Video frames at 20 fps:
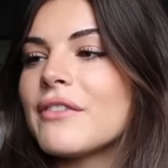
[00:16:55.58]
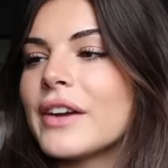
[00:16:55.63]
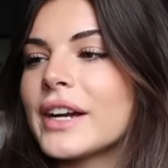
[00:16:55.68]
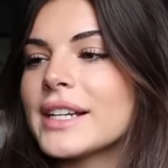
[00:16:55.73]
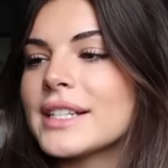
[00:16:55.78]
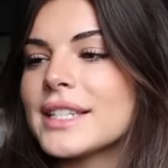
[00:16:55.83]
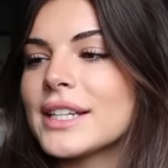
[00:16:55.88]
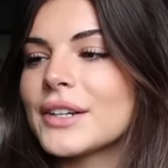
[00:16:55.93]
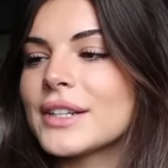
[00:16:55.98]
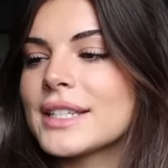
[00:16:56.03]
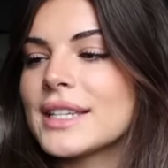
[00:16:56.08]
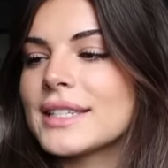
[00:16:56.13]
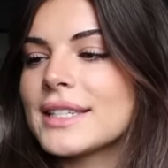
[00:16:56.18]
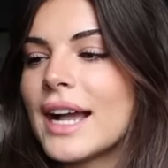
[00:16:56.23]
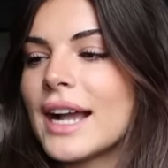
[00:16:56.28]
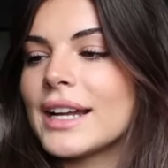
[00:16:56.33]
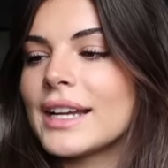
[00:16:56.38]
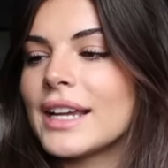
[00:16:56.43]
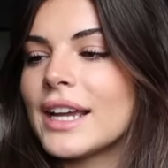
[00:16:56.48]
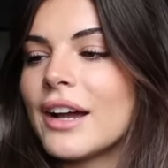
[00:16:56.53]
The Very Secret
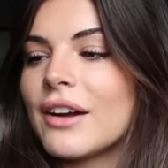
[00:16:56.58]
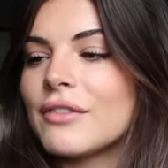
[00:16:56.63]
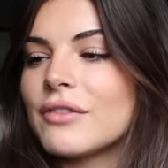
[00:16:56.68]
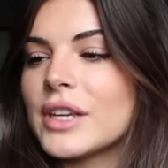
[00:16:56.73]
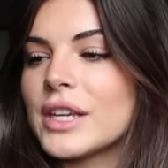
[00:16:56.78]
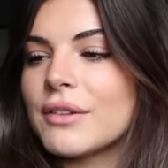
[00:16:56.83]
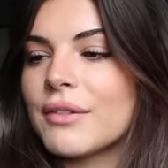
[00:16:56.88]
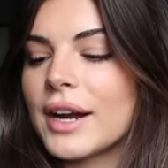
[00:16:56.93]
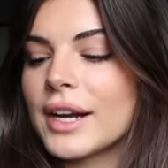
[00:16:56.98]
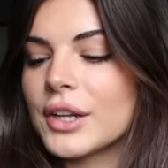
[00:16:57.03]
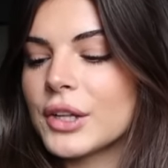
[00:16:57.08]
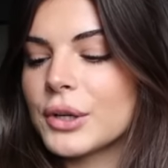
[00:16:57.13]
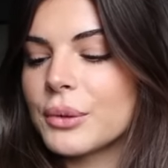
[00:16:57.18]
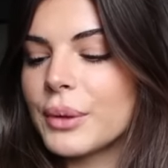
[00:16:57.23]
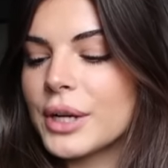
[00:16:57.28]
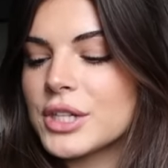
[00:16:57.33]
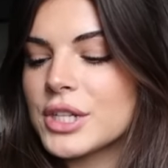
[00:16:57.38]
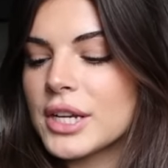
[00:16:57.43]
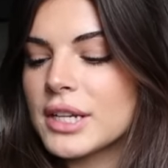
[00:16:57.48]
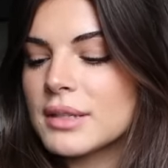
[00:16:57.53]
Society of Irregular
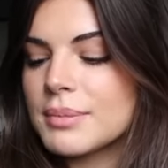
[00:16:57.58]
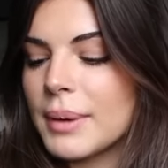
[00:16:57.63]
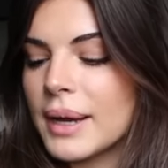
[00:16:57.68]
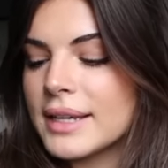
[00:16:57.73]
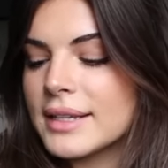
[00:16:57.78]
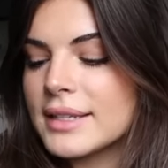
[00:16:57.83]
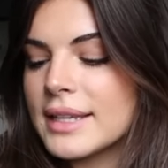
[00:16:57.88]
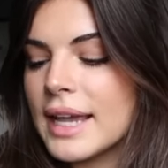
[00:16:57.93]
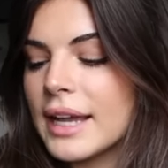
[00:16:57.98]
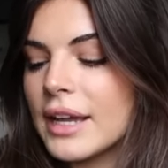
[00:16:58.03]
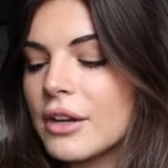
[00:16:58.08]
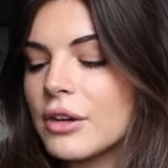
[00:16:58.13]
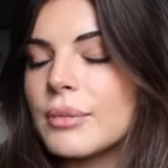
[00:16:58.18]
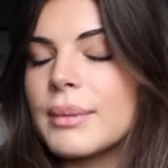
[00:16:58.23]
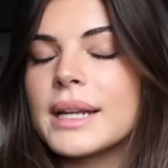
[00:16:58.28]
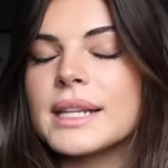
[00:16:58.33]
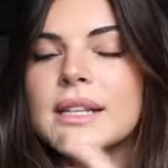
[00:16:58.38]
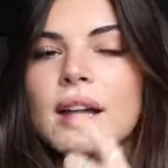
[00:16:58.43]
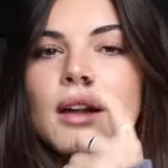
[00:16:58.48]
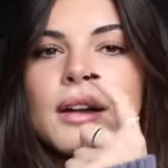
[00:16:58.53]
Witches by Sangu
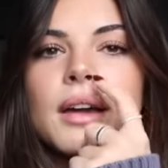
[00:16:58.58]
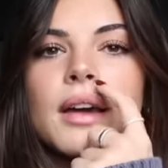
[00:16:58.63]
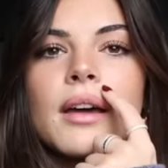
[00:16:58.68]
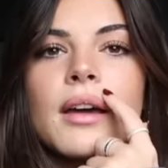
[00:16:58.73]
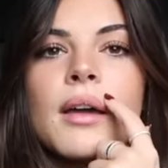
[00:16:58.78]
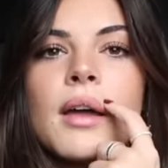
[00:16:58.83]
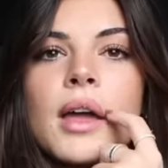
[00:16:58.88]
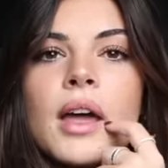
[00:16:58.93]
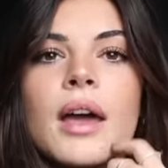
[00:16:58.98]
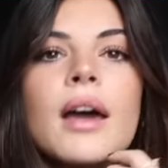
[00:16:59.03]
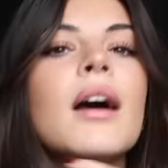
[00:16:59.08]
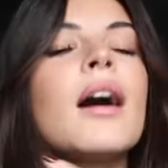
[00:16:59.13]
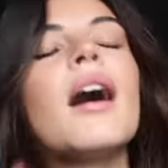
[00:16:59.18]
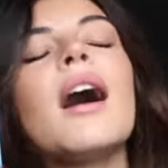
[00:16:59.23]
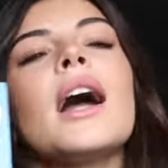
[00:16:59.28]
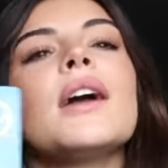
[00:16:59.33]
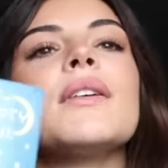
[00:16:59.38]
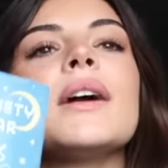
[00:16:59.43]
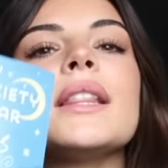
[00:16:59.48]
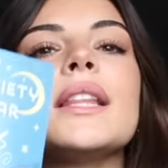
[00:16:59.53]
Mandana.
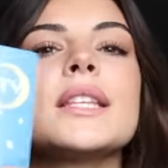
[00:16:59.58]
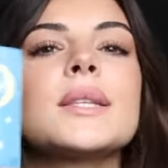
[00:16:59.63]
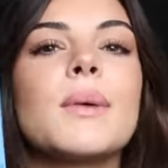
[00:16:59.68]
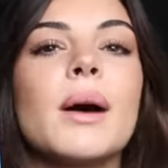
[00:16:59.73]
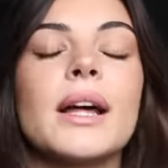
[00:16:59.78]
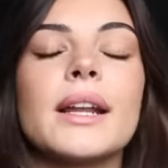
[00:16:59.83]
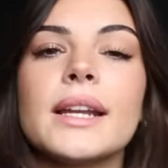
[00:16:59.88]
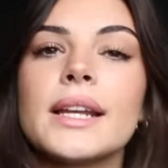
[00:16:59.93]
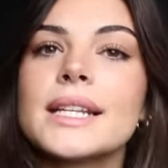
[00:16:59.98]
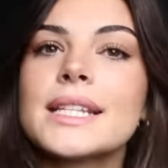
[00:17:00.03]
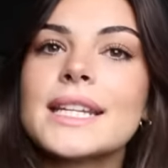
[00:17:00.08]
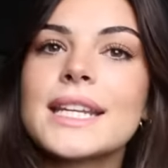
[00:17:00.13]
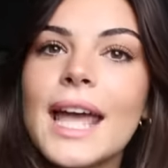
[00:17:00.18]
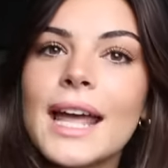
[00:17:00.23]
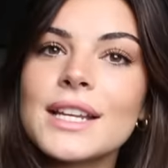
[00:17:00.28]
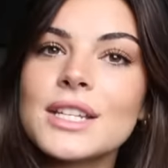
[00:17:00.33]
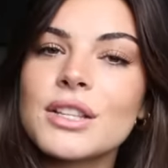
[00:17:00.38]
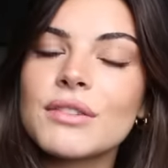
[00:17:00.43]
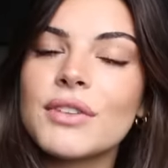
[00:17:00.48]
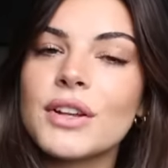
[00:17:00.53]
I read this one to get
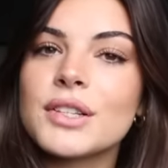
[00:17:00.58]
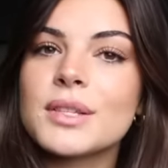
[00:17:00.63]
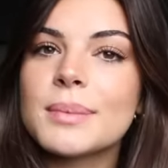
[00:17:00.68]
into the fall